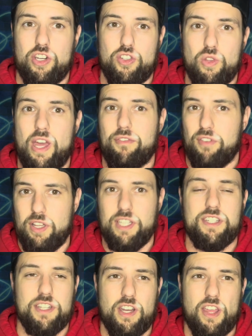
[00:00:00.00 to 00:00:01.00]
to do that for at
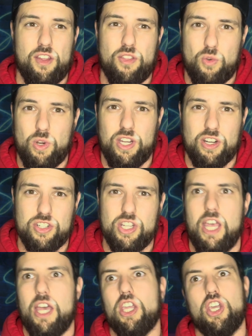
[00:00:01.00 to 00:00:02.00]
least another 3 years.
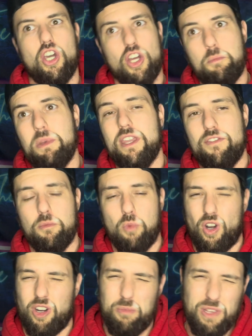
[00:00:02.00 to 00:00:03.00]
Could be even
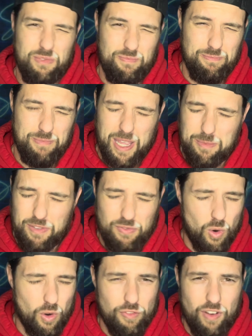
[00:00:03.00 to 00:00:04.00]
more. Could be maybe
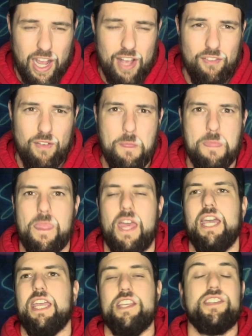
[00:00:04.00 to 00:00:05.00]
4 or 5.
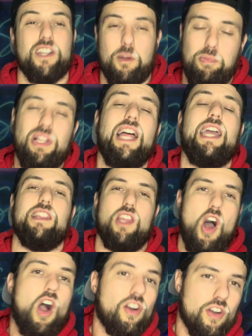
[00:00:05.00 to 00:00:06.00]
He's going to play
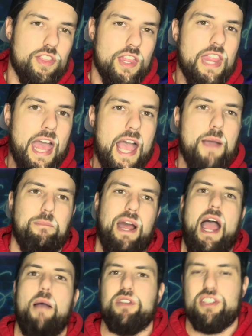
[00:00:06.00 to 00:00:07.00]
longer than that, but
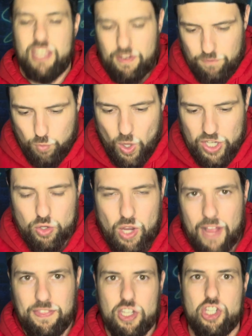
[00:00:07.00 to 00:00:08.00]
I'm just saying what you
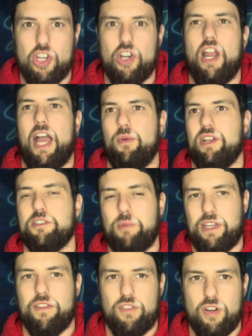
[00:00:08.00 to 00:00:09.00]
got this year, I would
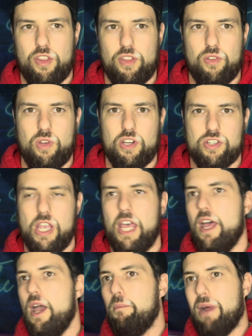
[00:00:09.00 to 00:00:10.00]
expect it for another 3 years.
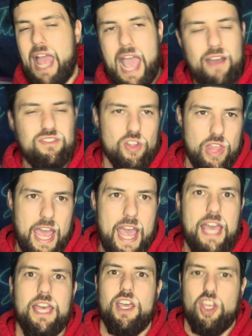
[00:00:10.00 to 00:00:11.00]
But after
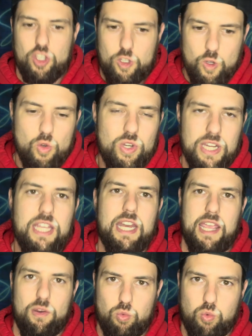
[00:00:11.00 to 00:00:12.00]
that, you need
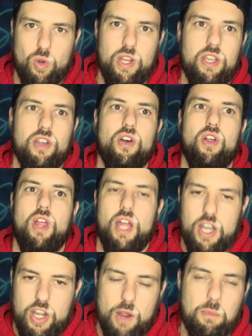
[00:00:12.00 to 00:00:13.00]
a
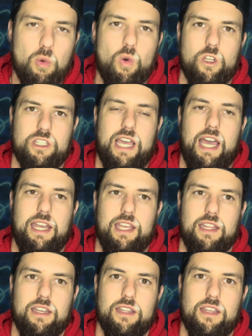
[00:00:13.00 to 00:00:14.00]
real number 1 tight
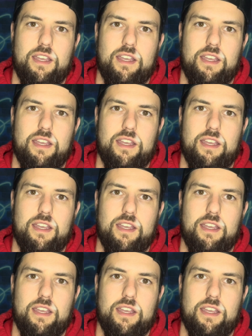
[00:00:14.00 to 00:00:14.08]
end